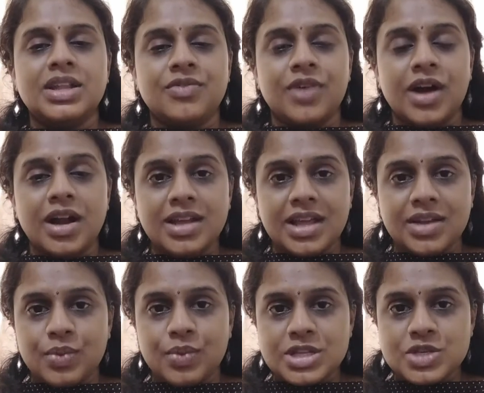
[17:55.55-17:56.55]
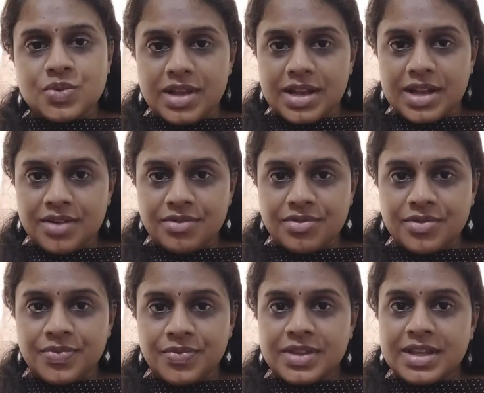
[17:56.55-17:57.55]
The world in which we live
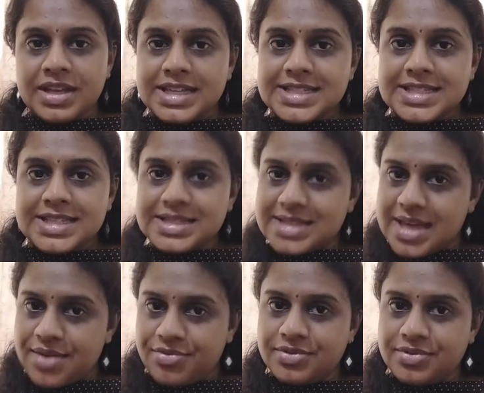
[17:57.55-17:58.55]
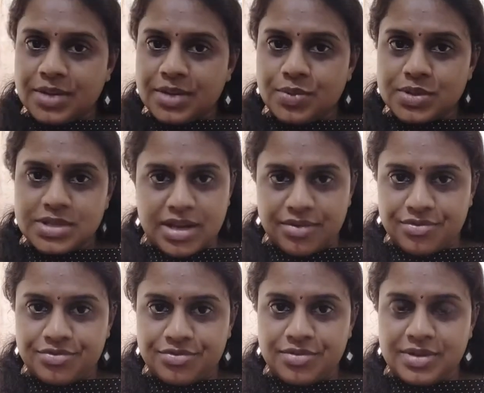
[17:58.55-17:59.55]
is safe. That was
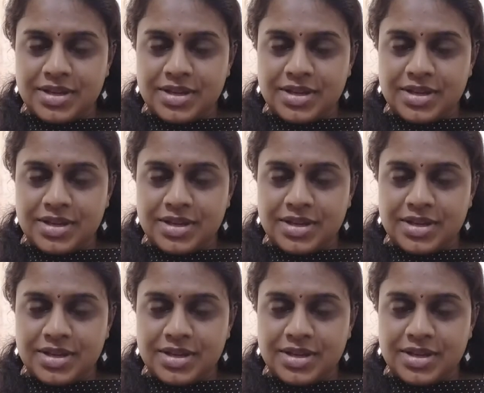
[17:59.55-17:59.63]
enough.